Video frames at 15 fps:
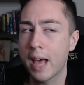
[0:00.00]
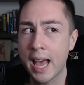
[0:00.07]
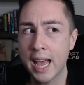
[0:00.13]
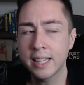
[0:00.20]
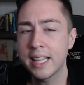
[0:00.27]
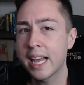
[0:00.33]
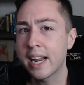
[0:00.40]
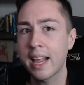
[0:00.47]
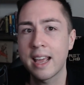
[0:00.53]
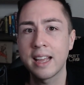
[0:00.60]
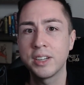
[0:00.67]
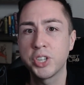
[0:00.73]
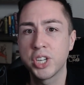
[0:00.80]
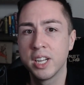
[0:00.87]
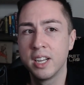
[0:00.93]
at that
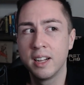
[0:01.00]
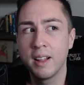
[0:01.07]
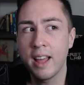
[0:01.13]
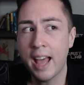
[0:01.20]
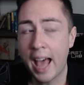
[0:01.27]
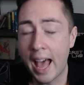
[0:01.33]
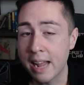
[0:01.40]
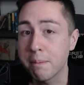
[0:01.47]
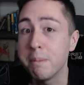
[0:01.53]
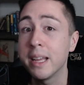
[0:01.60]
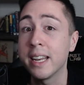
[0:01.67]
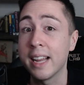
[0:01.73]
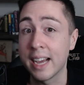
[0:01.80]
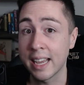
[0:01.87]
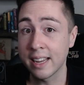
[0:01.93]
age at
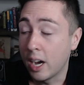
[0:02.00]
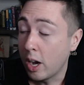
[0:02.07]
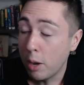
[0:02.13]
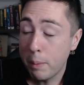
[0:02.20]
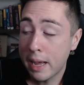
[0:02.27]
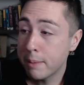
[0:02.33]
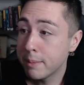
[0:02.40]
midnight, all by